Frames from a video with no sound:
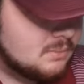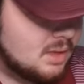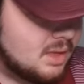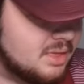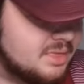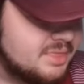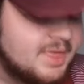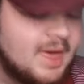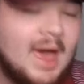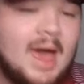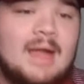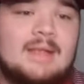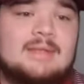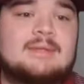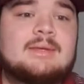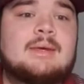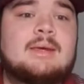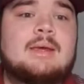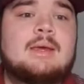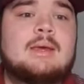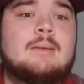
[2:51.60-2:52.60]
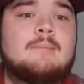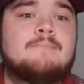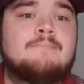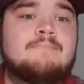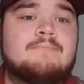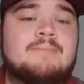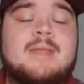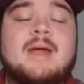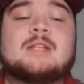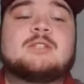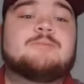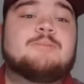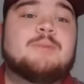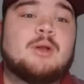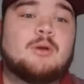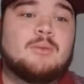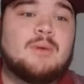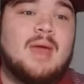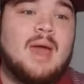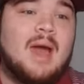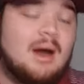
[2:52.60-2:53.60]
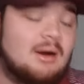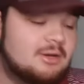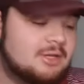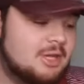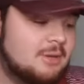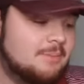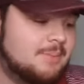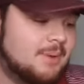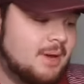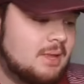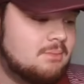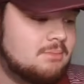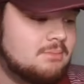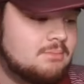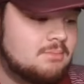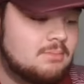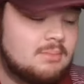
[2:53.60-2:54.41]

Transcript: that that's been a reality but